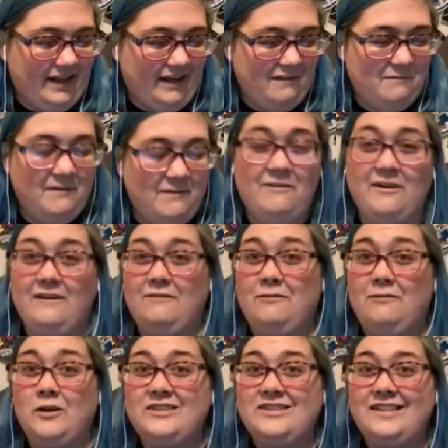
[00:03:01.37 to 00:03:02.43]
I've been very
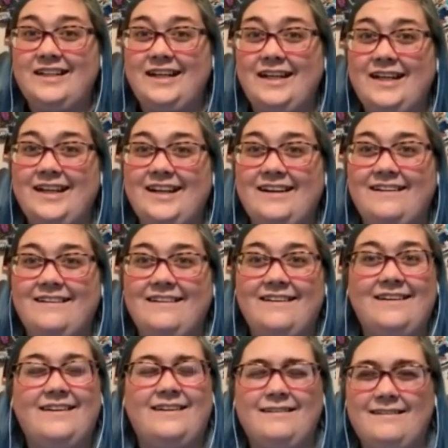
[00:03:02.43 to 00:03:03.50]
fortunate,
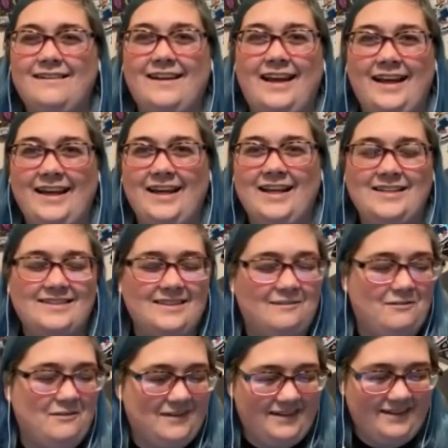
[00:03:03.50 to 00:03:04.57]
I guess
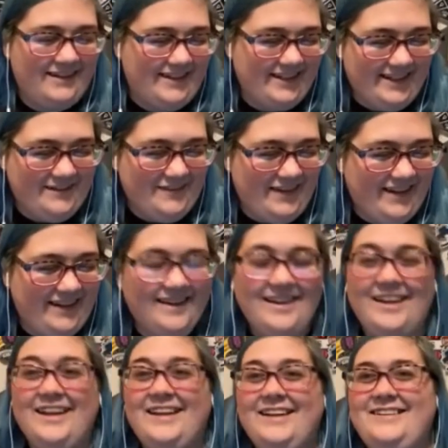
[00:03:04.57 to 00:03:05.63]
if you want to look at it that way,
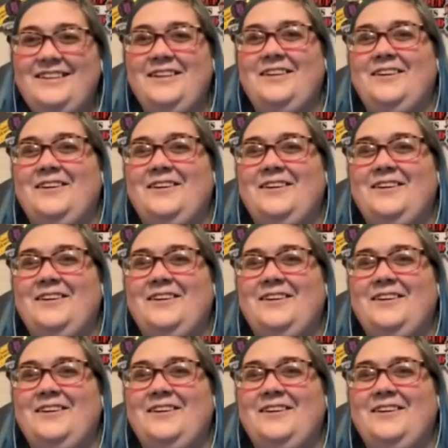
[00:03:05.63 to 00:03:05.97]
mm-hmm.